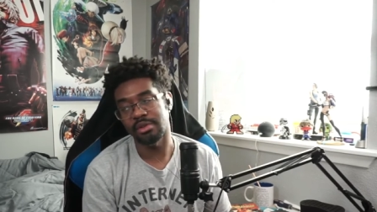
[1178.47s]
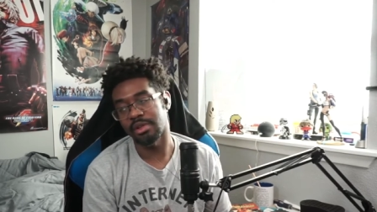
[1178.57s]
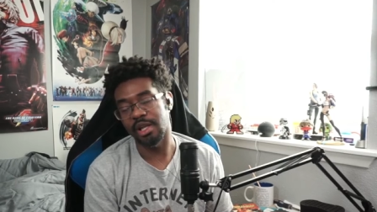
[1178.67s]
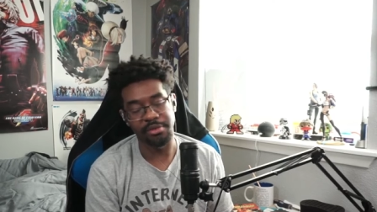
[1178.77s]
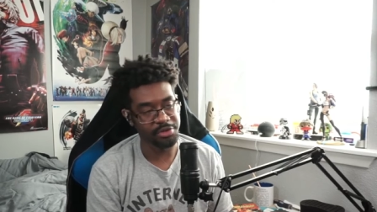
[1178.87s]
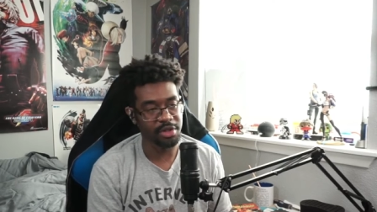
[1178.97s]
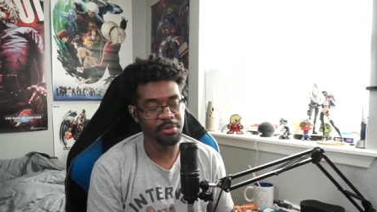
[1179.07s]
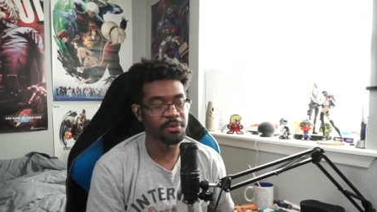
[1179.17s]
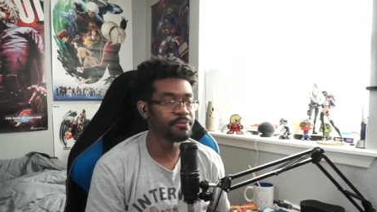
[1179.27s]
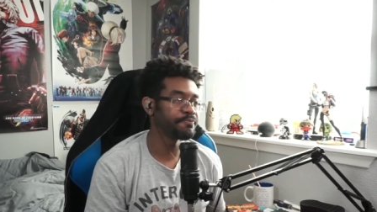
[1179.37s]
I love training
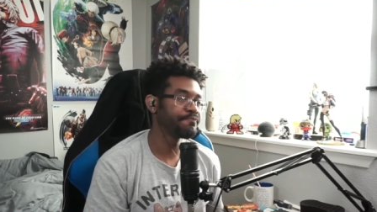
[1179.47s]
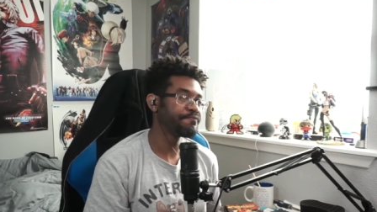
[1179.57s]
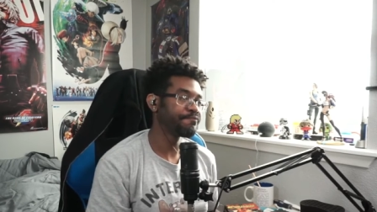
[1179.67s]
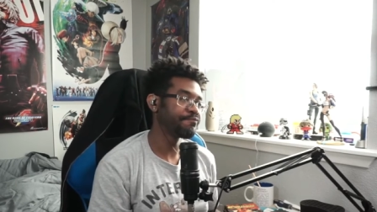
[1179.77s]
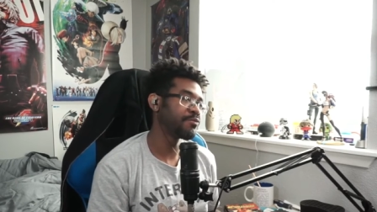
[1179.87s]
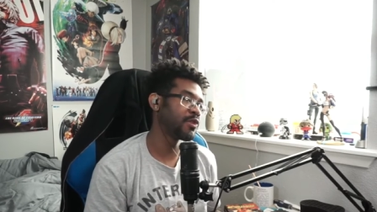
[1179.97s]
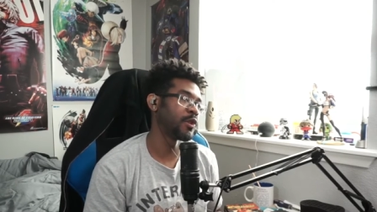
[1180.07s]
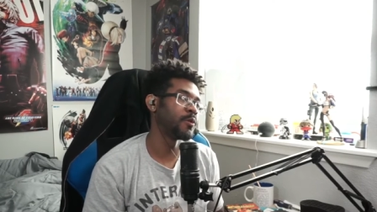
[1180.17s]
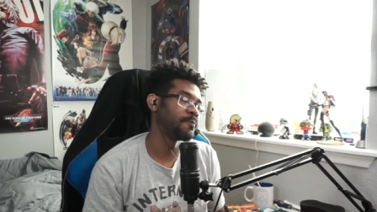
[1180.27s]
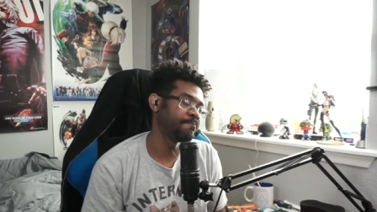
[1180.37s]
mode.
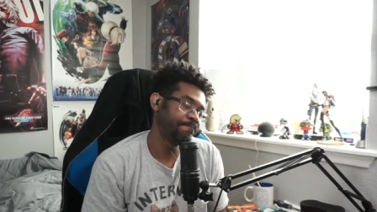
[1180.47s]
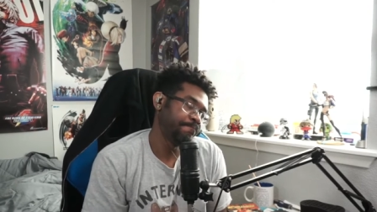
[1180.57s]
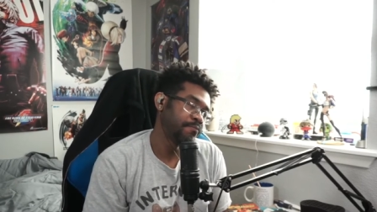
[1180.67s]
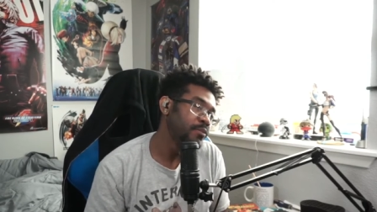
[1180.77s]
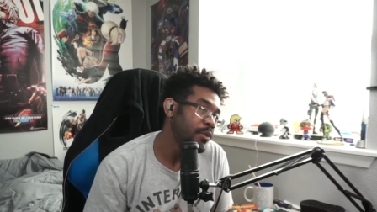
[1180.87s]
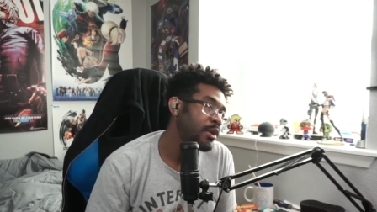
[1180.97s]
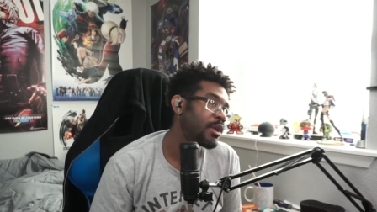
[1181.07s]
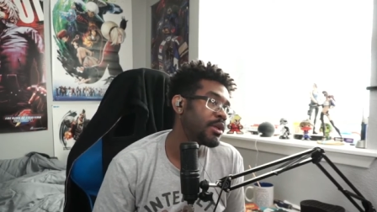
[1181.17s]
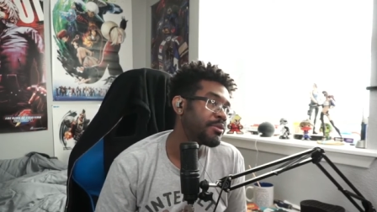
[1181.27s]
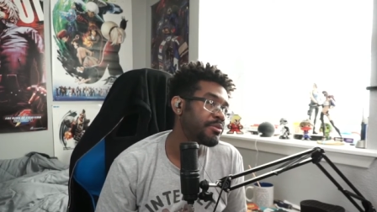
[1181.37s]
So
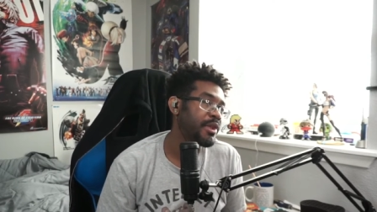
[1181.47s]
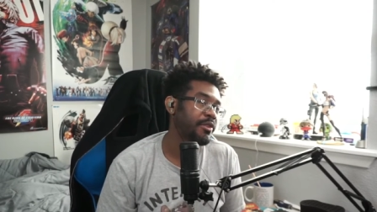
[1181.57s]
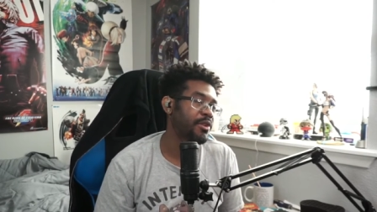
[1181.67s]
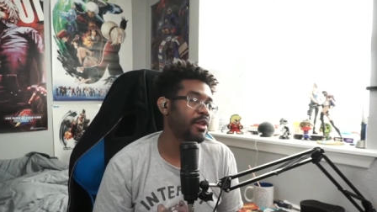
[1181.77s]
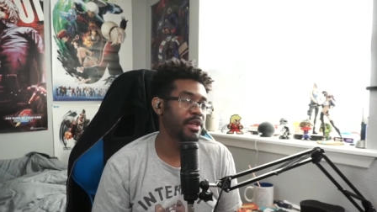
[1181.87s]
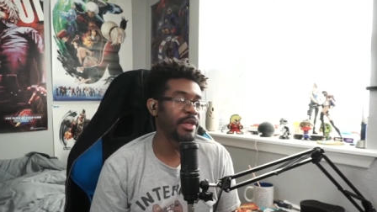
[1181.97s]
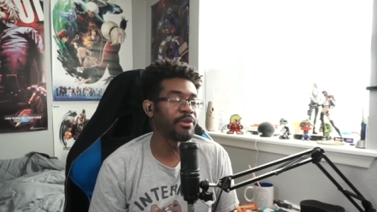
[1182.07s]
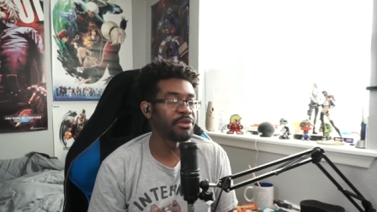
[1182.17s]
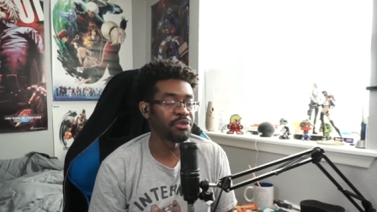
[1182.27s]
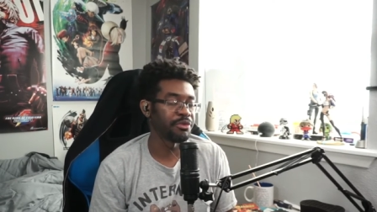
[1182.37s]
that's all I'll give
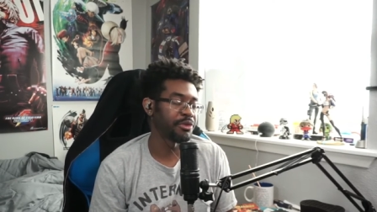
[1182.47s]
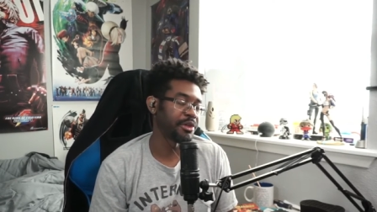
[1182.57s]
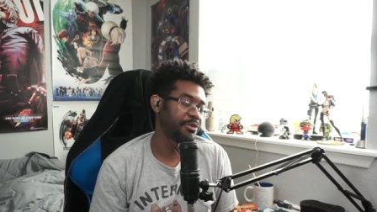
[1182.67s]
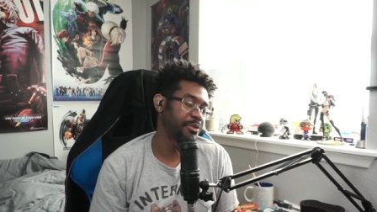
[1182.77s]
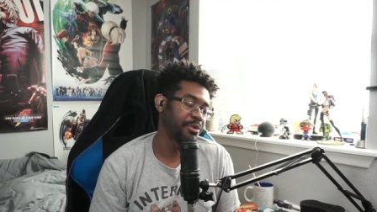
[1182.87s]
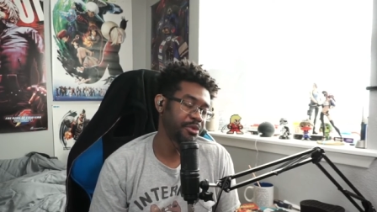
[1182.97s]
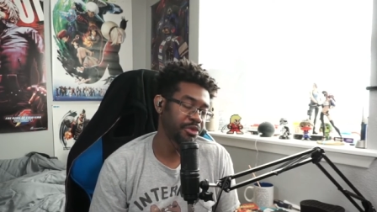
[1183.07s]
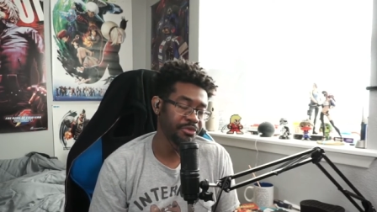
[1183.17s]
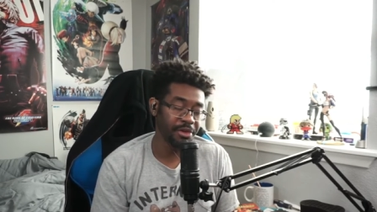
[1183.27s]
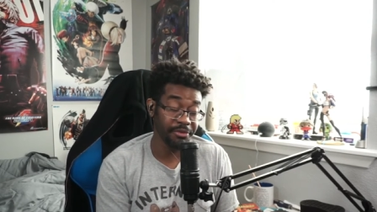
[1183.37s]
it in Street Fighter four,
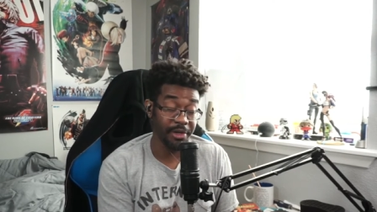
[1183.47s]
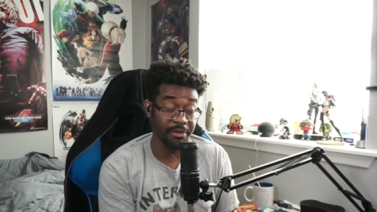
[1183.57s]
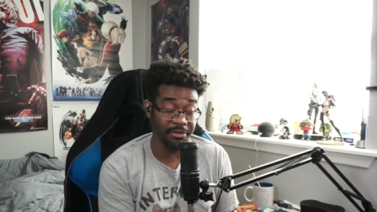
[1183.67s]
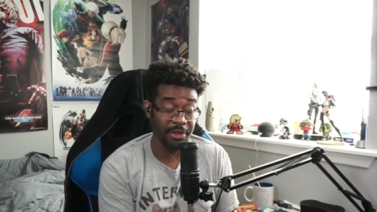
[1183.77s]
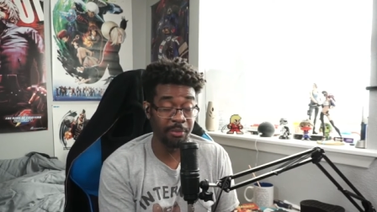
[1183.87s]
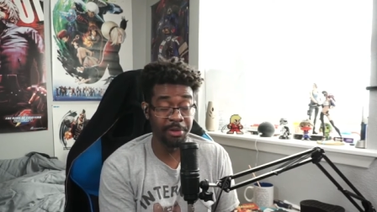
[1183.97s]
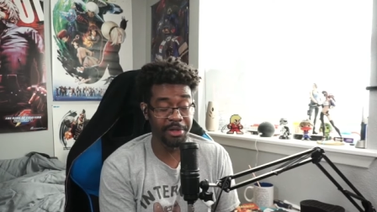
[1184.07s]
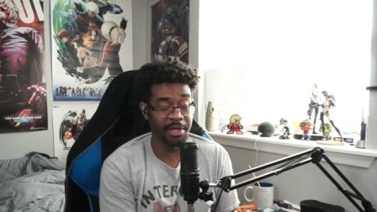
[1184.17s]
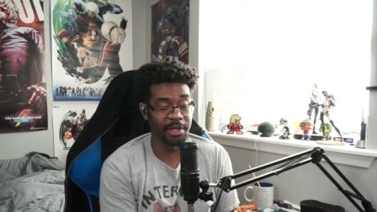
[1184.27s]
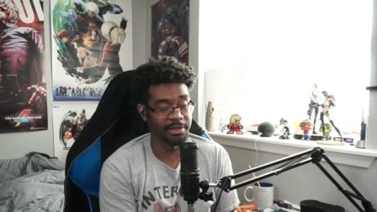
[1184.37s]
Street Fighter five single
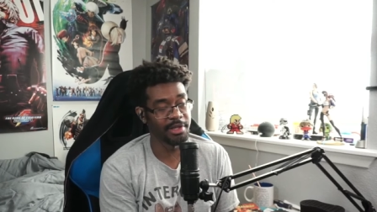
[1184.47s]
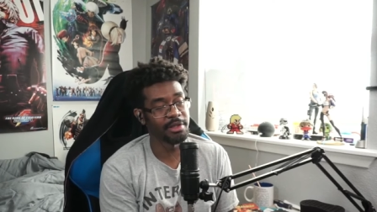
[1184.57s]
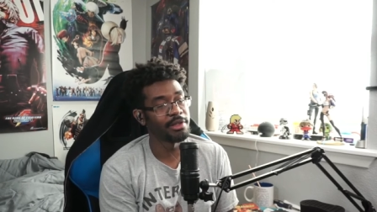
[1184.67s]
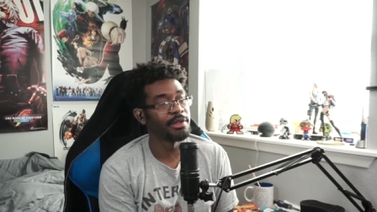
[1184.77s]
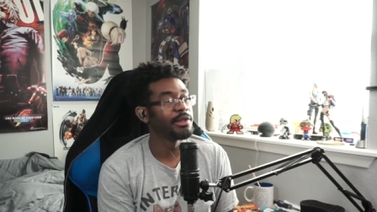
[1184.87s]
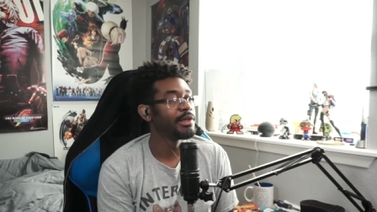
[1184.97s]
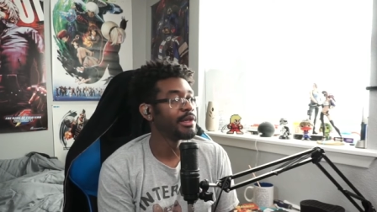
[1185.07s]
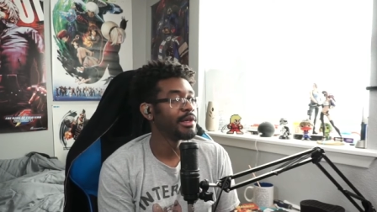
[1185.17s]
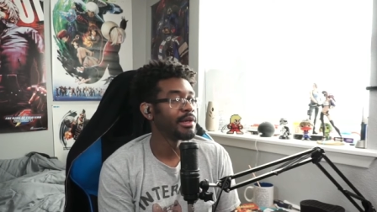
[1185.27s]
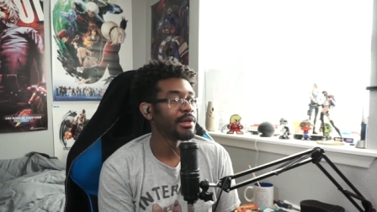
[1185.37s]
player content.
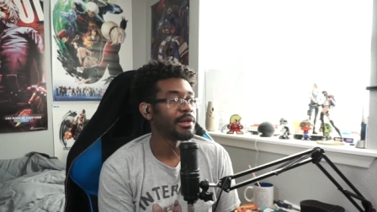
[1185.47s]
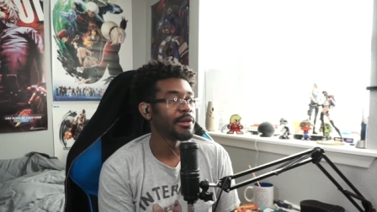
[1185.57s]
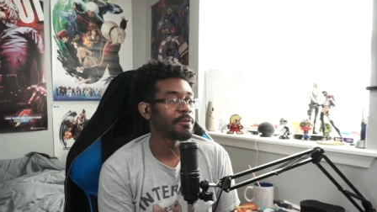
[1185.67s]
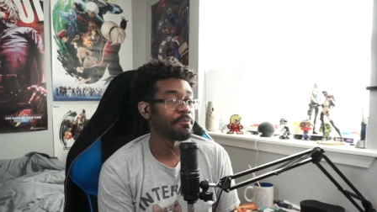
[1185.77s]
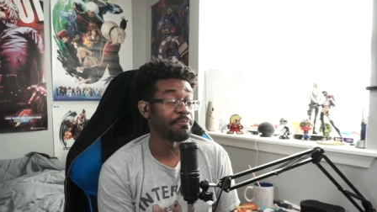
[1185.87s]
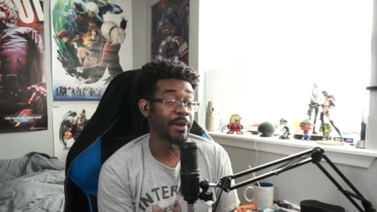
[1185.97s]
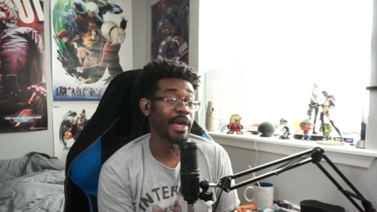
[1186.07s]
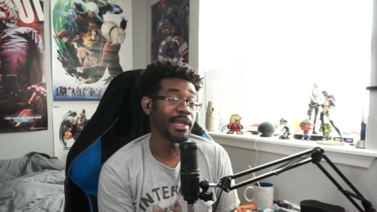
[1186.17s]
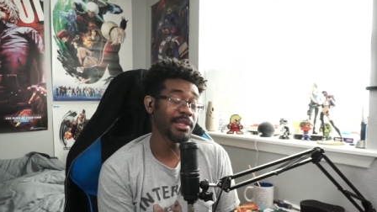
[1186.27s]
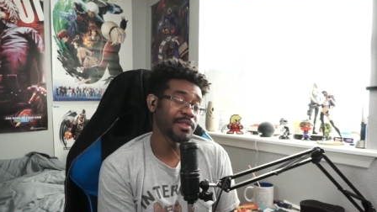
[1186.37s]

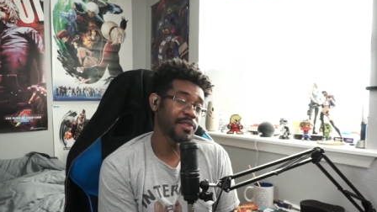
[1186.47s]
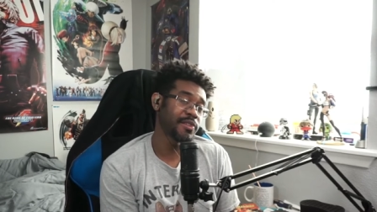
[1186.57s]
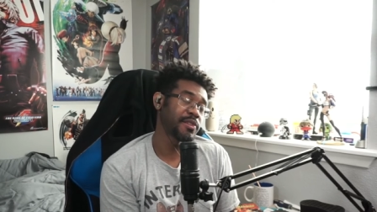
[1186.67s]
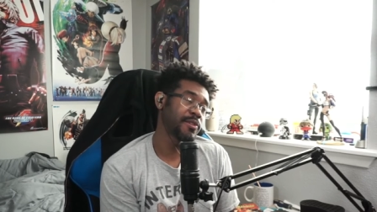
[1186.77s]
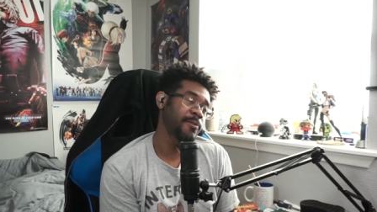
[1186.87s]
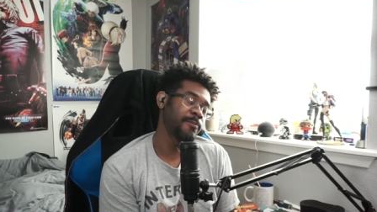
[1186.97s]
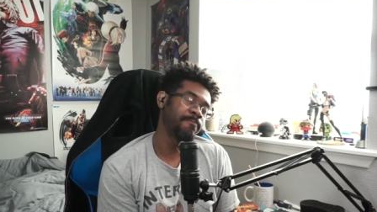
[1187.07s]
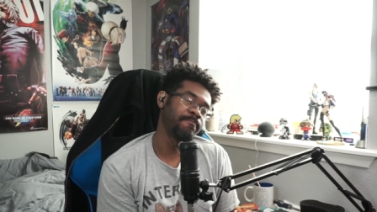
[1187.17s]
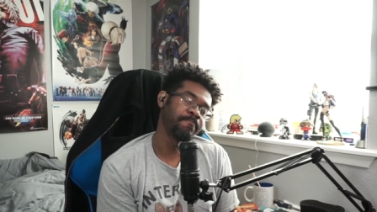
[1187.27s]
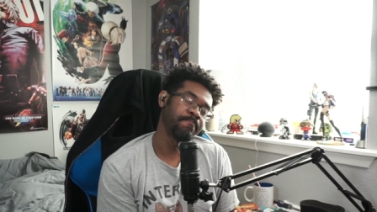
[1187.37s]
Balance?
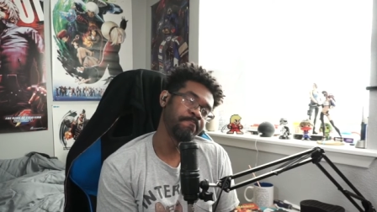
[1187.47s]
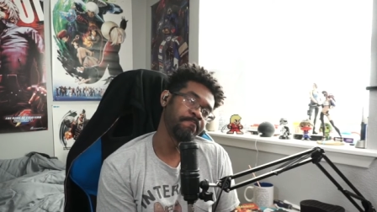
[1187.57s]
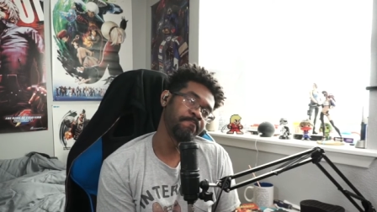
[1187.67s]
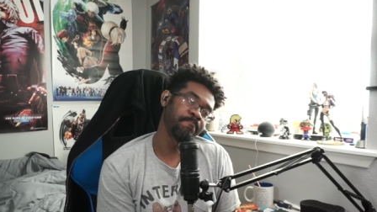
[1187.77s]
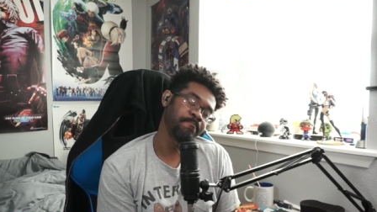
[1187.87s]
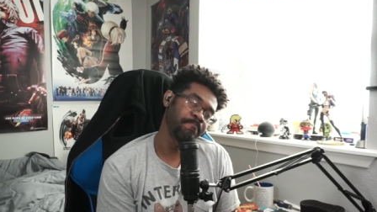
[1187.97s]
Mm.